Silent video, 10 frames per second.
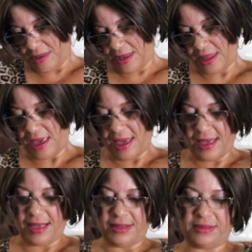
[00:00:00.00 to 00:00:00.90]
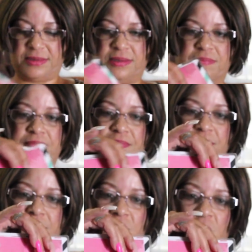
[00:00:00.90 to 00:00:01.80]
it has,
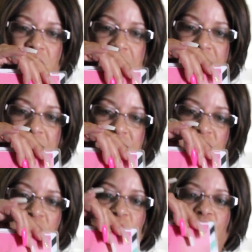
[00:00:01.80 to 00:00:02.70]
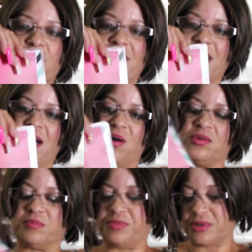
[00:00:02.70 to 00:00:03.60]
I guess you could work
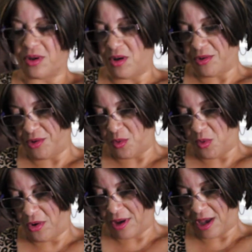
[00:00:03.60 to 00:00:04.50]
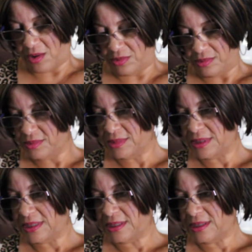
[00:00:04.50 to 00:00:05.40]
out and put all your workout
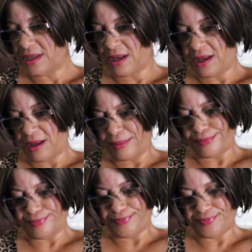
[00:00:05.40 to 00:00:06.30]
um,